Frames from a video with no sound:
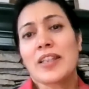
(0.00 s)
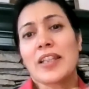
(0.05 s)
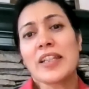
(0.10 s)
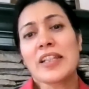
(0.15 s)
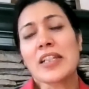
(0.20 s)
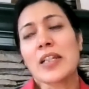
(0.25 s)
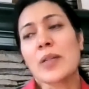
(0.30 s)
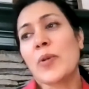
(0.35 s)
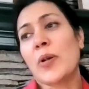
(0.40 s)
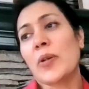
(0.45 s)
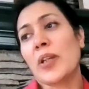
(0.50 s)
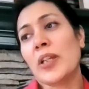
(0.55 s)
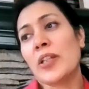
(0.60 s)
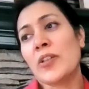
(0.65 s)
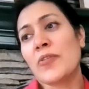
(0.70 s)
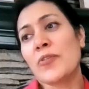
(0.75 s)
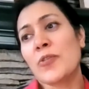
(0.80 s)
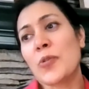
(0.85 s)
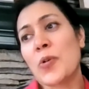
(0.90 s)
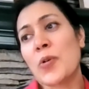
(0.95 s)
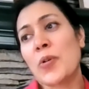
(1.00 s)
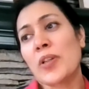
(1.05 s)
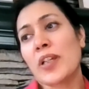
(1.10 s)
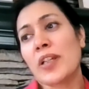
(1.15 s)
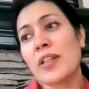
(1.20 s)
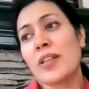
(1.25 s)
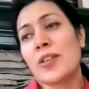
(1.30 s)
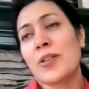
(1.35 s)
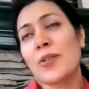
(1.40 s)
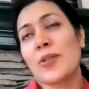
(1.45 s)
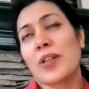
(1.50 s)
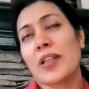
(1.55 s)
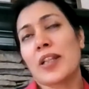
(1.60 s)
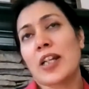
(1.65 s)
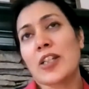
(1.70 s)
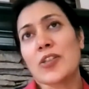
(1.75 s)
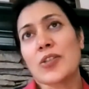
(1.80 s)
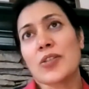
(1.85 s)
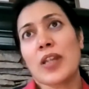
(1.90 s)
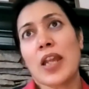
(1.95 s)
they think about any of the organ, and you can
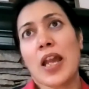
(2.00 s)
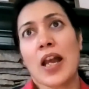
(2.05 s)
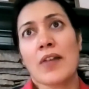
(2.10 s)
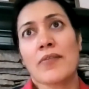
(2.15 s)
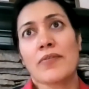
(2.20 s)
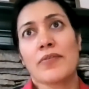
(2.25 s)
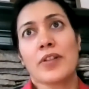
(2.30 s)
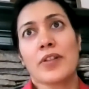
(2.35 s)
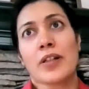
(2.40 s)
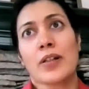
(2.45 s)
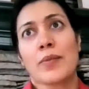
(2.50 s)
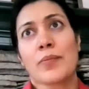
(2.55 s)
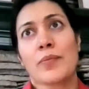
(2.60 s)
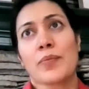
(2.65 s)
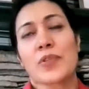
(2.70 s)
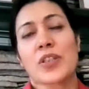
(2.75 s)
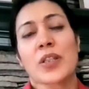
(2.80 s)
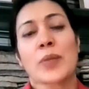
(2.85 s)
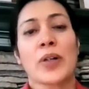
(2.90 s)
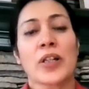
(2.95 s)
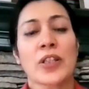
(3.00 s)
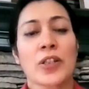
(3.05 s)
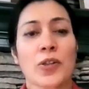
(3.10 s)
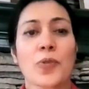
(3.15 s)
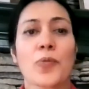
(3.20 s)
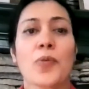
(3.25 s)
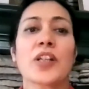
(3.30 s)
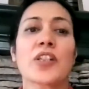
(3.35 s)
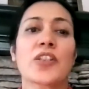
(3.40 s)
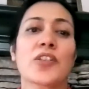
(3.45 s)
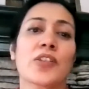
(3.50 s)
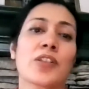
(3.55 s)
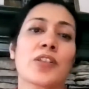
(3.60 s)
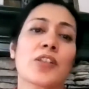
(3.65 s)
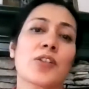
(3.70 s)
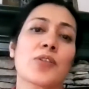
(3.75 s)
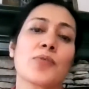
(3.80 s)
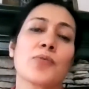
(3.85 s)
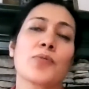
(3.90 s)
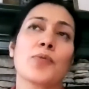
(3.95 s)
actually have some other
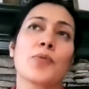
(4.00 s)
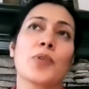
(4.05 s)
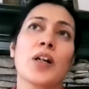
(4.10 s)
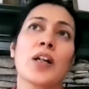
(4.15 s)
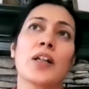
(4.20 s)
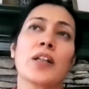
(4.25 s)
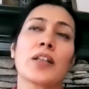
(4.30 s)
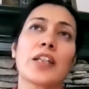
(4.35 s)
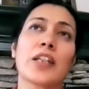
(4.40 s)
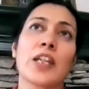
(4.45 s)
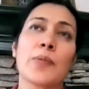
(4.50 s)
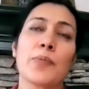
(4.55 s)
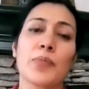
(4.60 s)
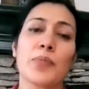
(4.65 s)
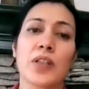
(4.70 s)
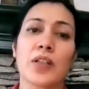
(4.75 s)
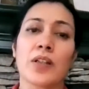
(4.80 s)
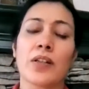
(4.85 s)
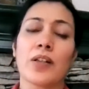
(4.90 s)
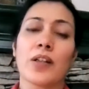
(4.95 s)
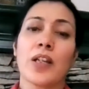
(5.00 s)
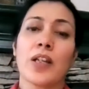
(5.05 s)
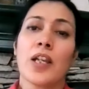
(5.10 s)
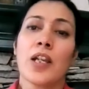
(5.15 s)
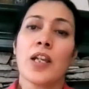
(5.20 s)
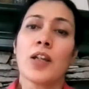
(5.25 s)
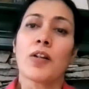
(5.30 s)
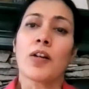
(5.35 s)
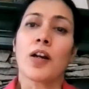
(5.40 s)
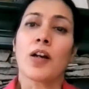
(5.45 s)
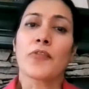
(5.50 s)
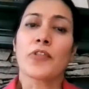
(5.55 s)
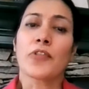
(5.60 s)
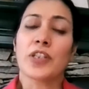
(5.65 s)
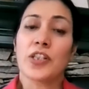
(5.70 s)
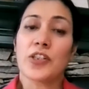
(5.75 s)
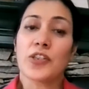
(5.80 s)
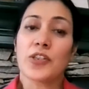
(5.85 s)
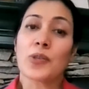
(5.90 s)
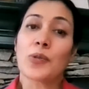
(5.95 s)
questions to keep the
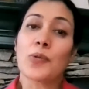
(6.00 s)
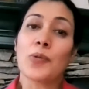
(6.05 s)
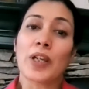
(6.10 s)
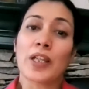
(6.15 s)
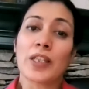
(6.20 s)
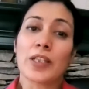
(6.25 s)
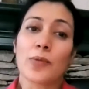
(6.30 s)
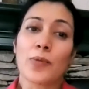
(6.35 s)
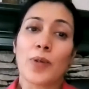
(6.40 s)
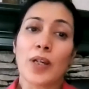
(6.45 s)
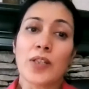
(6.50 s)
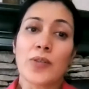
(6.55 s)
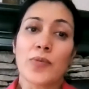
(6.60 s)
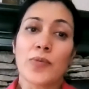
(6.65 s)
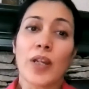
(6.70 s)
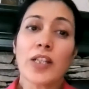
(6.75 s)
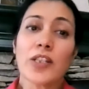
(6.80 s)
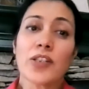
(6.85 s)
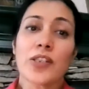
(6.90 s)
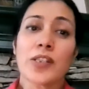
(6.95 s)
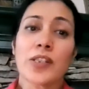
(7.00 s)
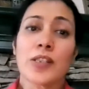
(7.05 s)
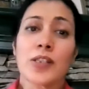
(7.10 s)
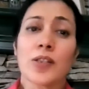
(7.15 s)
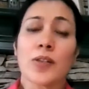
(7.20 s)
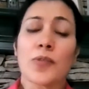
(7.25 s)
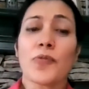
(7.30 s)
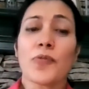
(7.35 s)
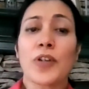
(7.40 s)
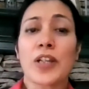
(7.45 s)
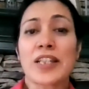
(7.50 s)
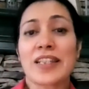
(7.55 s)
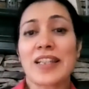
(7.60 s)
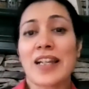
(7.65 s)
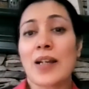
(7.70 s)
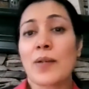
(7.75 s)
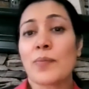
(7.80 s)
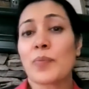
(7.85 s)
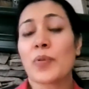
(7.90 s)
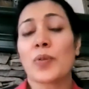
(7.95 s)
conversation going in the right direction. So, for
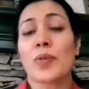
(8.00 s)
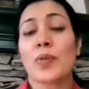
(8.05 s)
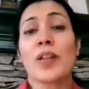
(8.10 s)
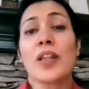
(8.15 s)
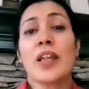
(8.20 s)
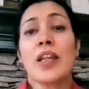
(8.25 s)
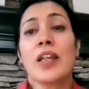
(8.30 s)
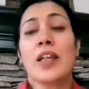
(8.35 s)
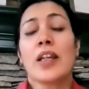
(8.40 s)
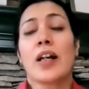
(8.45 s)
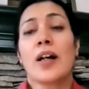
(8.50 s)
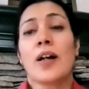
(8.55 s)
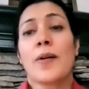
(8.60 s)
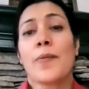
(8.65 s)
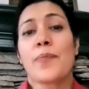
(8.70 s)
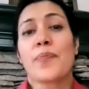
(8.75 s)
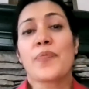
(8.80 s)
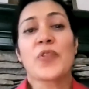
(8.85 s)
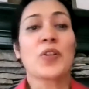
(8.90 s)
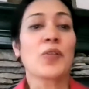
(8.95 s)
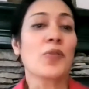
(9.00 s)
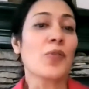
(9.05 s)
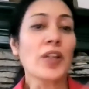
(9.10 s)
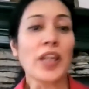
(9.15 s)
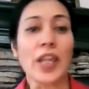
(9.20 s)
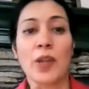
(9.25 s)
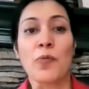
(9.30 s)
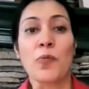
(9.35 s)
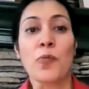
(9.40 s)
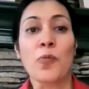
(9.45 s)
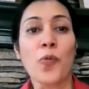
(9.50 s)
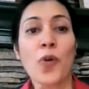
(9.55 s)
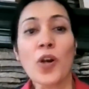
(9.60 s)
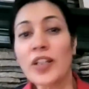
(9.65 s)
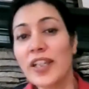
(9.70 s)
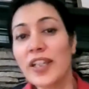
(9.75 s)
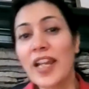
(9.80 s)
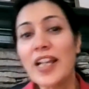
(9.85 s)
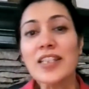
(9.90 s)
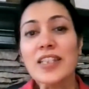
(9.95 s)
example, okay,
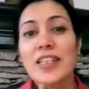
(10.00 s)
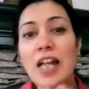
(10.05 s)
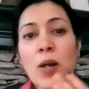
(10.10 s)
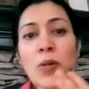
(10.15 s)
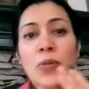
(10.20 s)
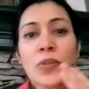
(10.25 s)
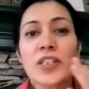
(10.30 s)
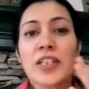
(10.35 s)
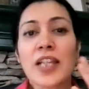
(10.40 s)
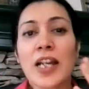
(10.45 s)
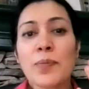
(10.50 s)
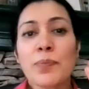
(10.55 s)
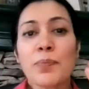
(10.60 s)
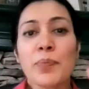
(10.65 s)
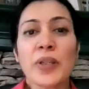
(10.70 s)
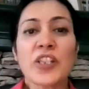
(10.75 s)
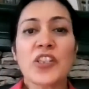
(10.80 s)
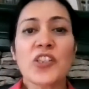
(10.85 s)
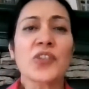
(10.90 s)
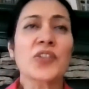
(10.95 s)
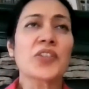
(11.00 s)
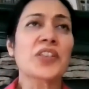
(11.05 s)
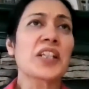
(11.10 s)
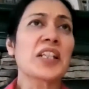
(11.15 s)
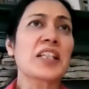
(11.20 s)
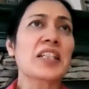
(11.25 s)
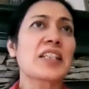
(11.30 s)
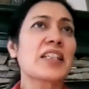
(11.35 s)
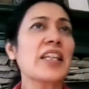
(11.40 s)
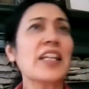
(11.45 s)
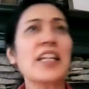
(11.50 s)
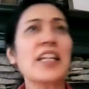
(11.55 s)
what gets outside pictures and